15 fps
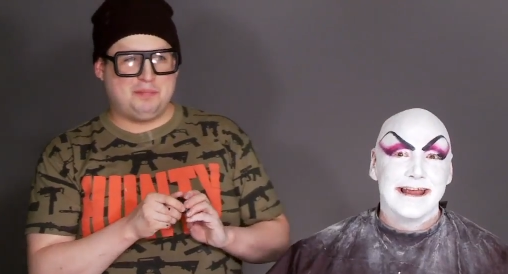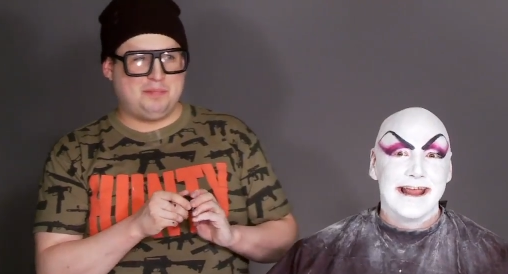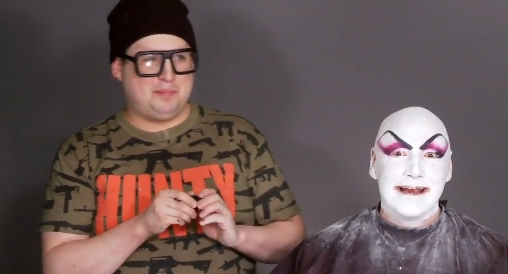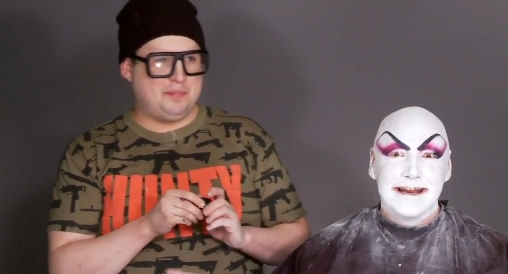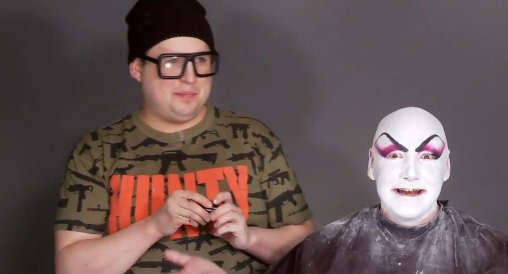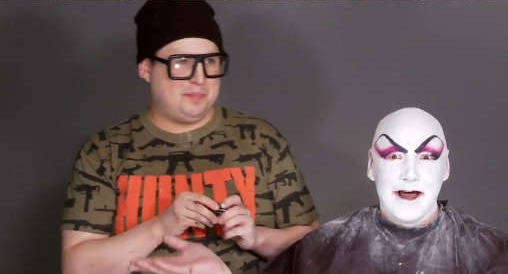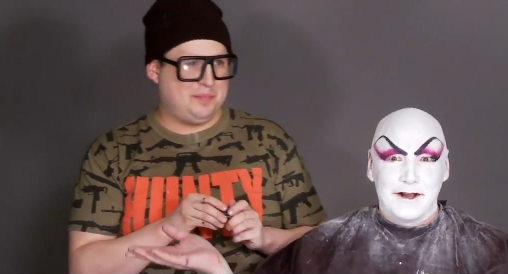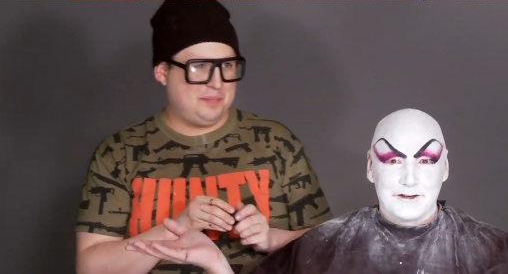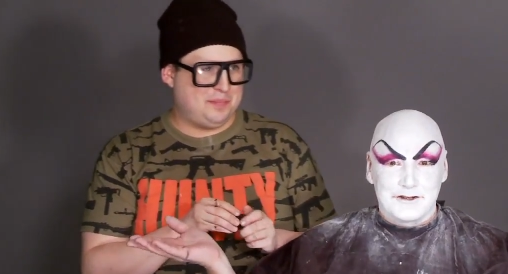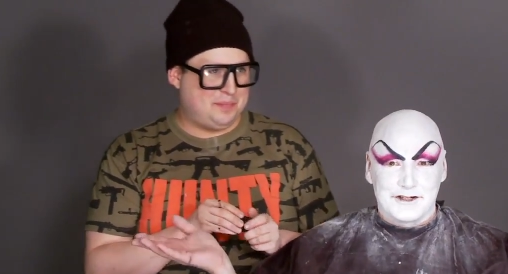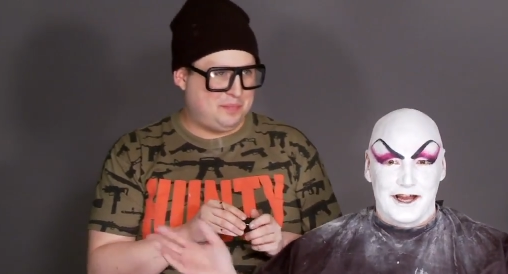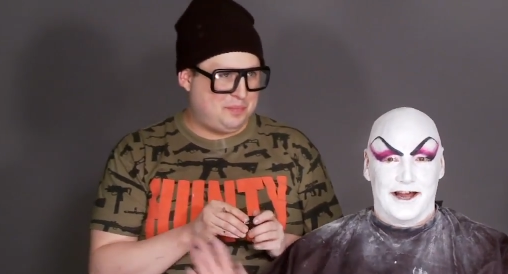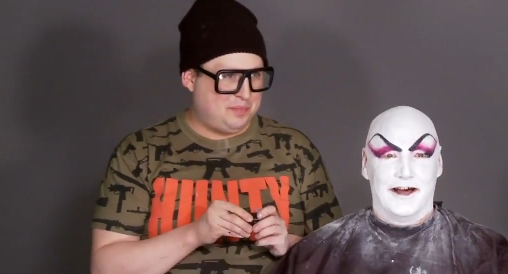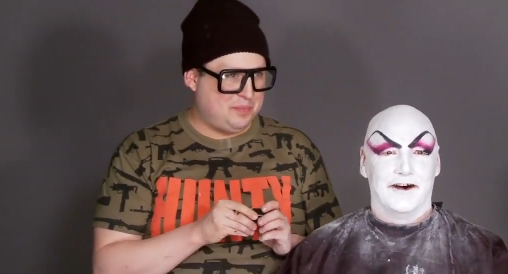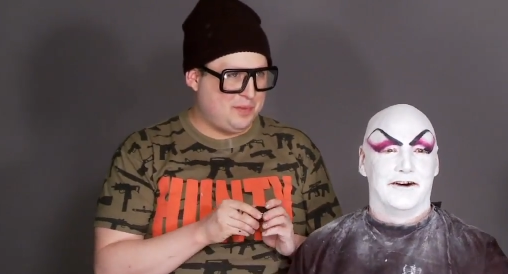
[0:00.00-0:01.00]
Speaker 1: in a
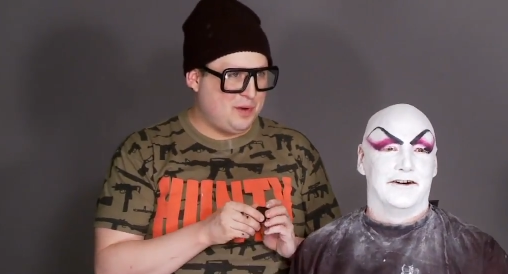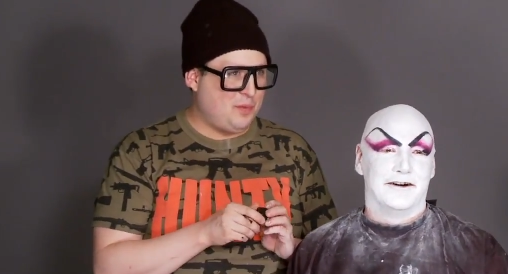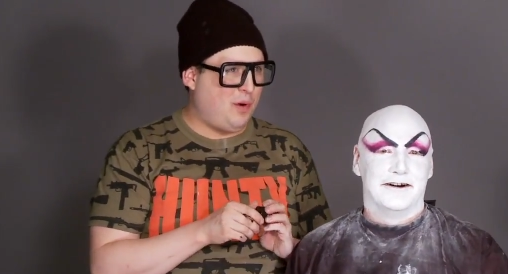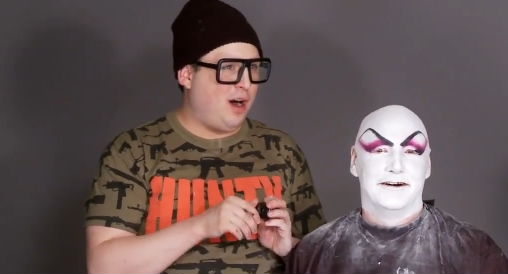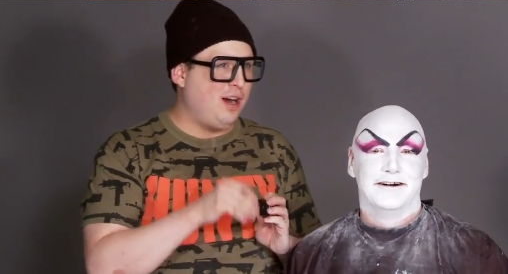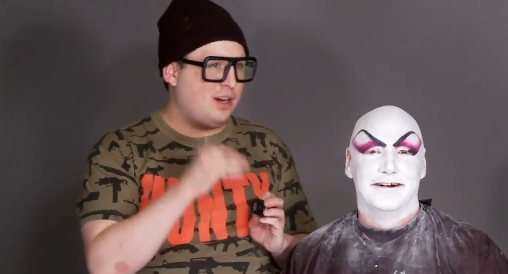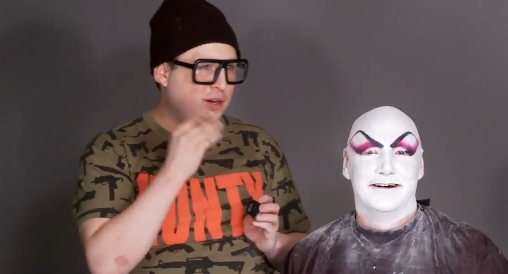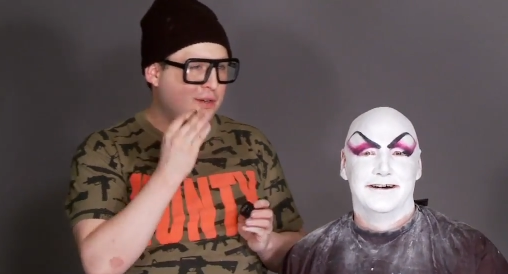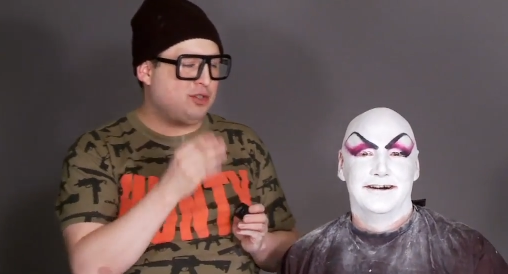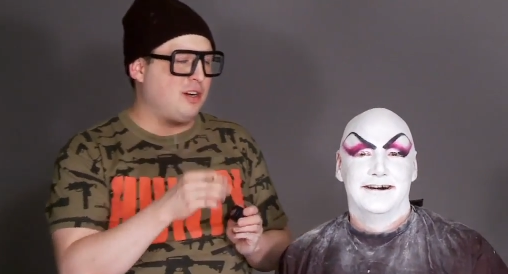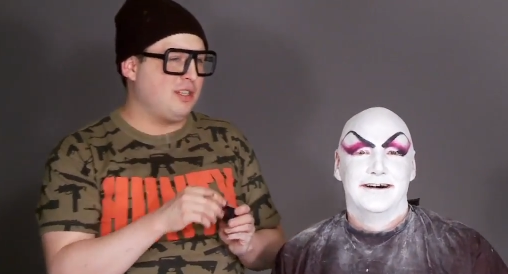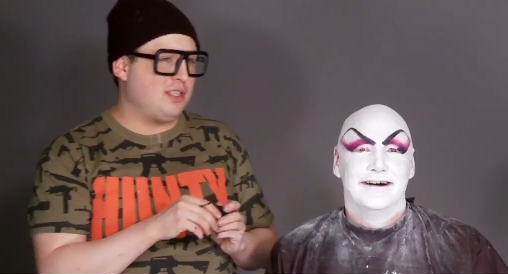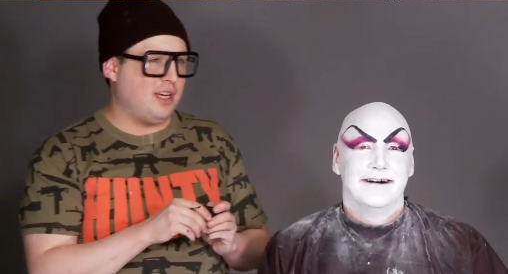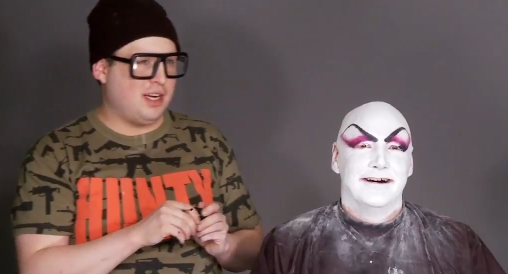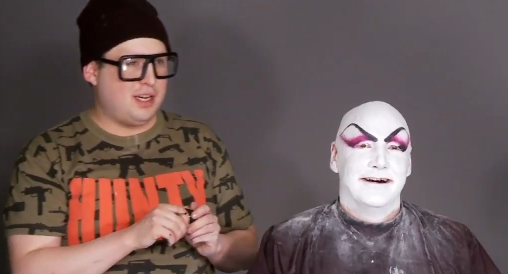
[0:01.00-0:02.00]
nutshell. While you're
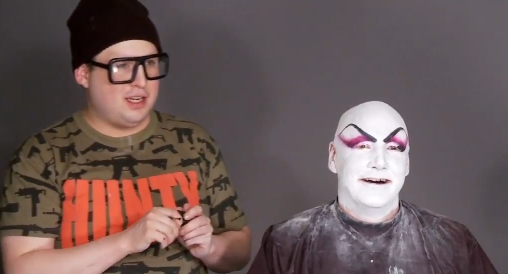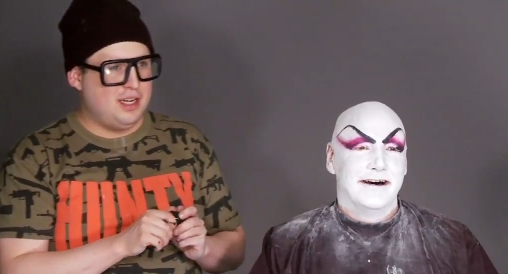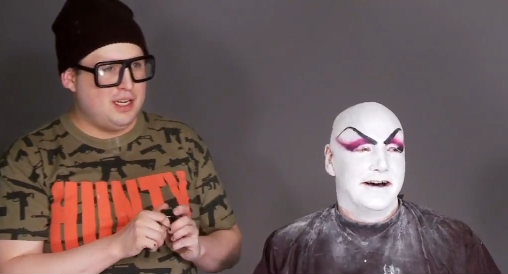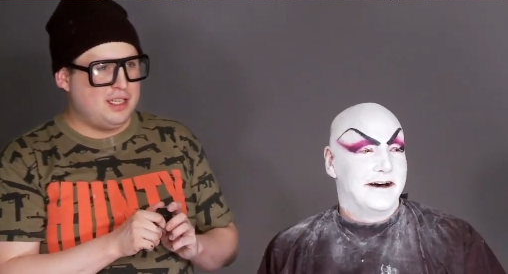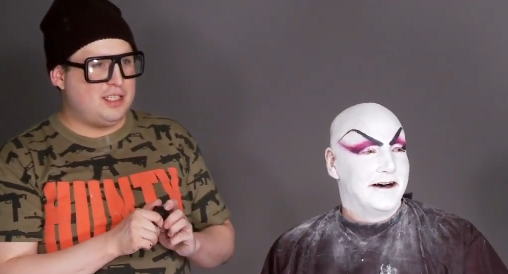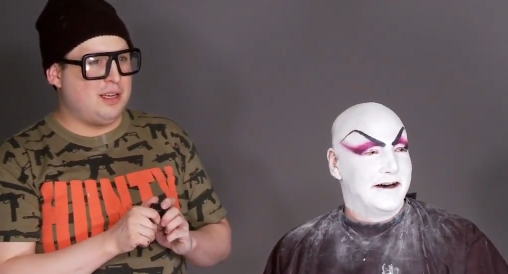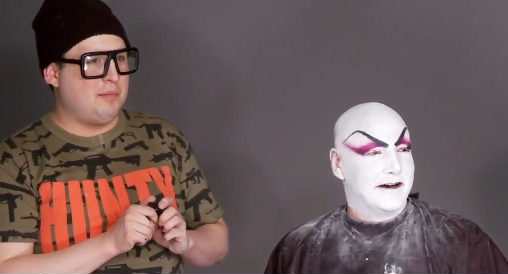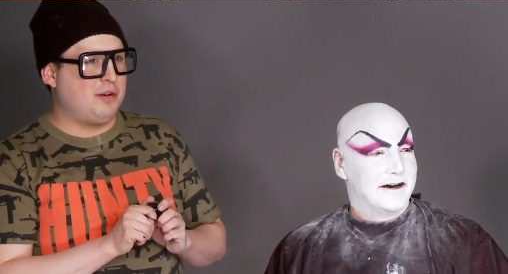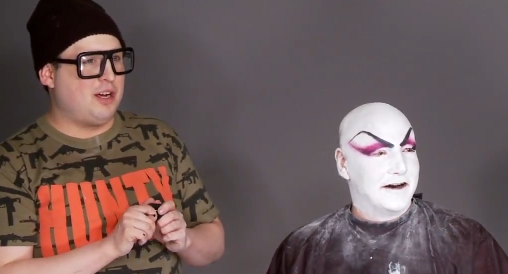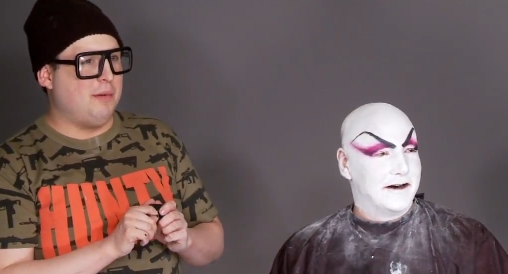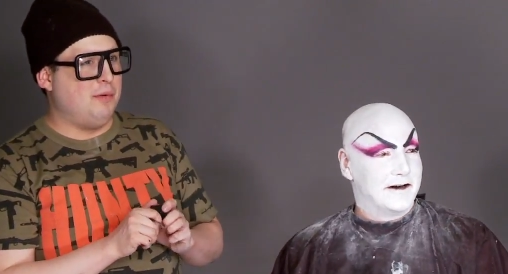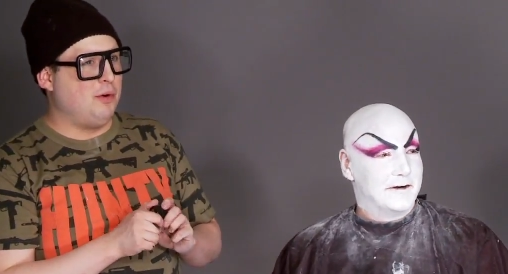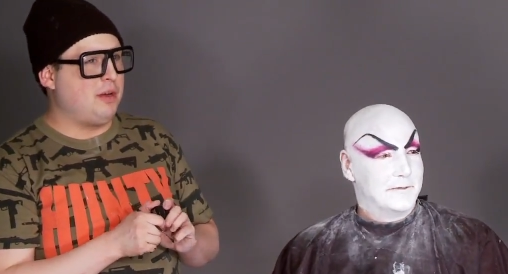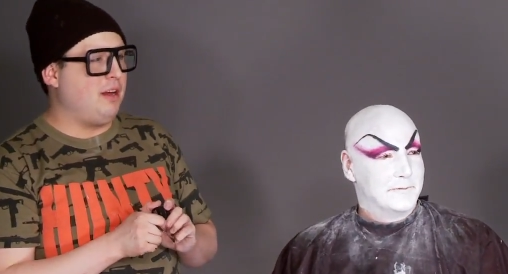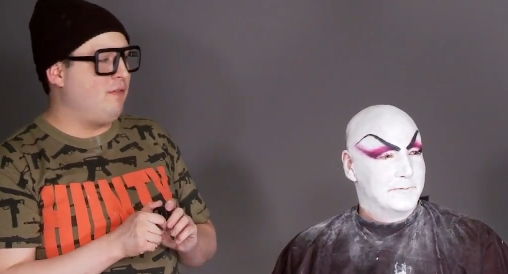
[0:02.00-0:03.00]
dressed like
Speaker 2: some
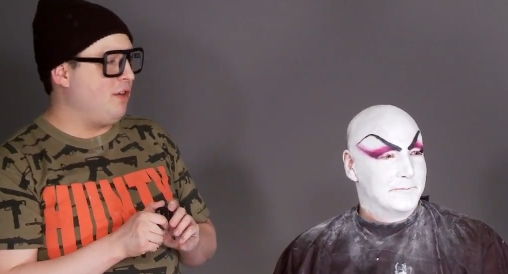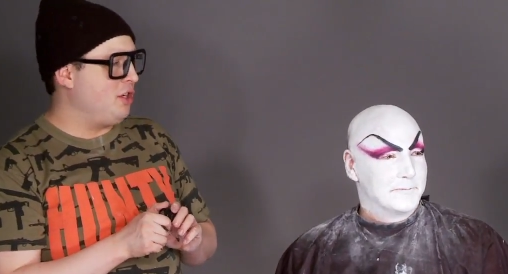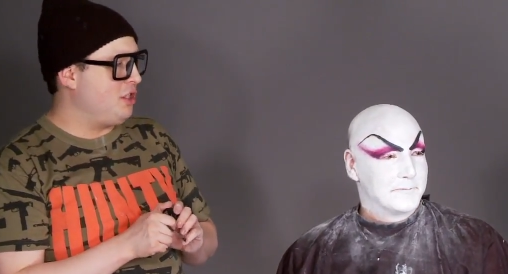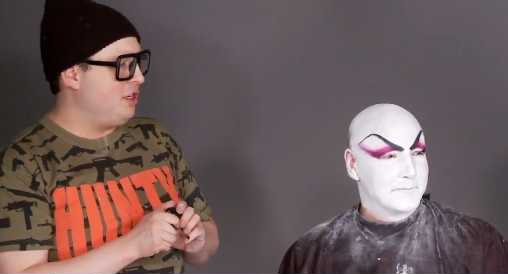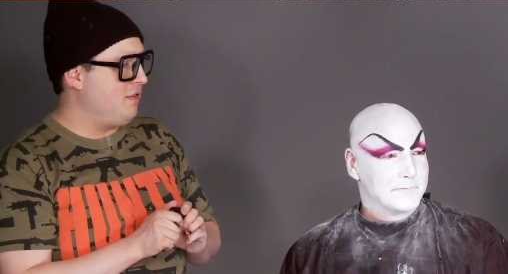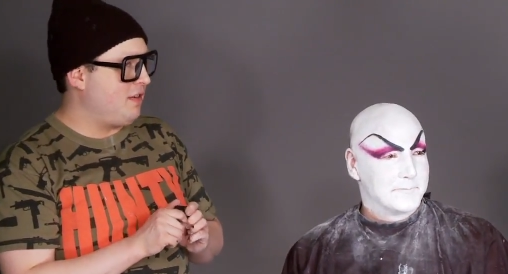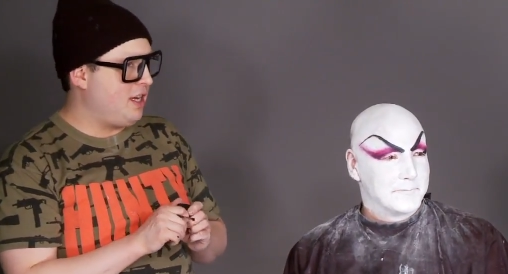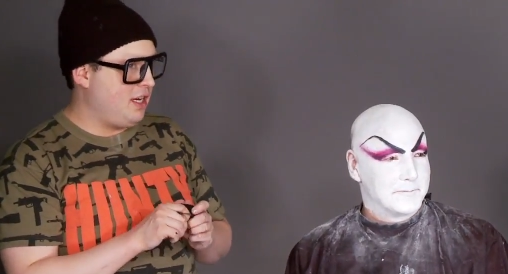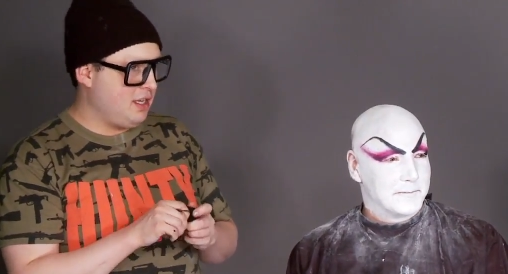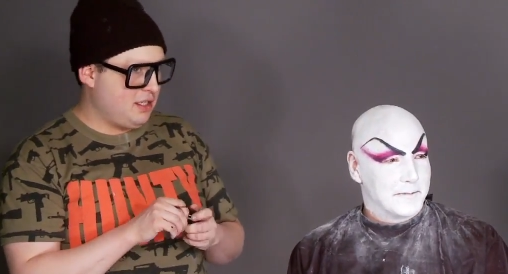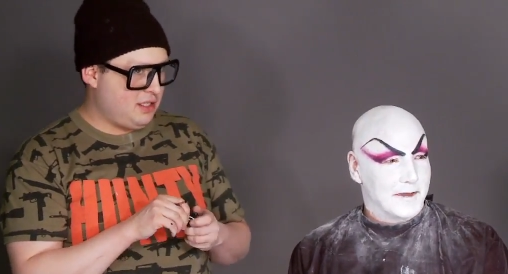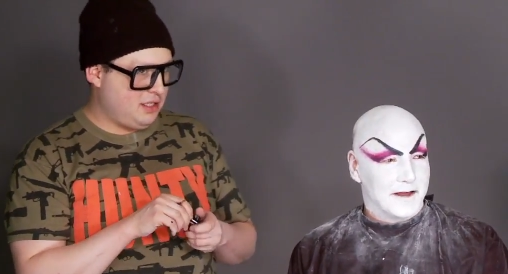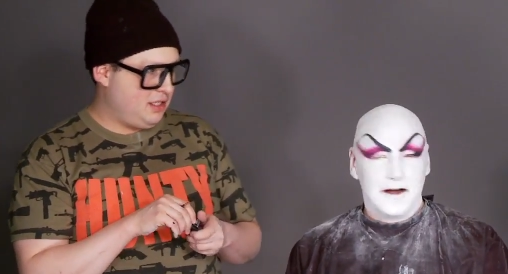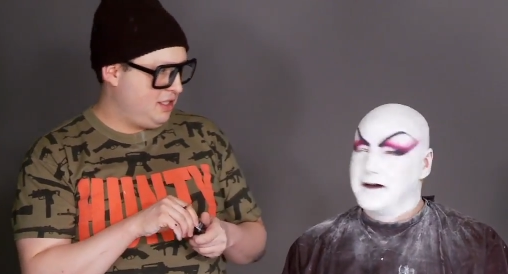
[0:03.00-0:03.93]
kabuki version of Kiss.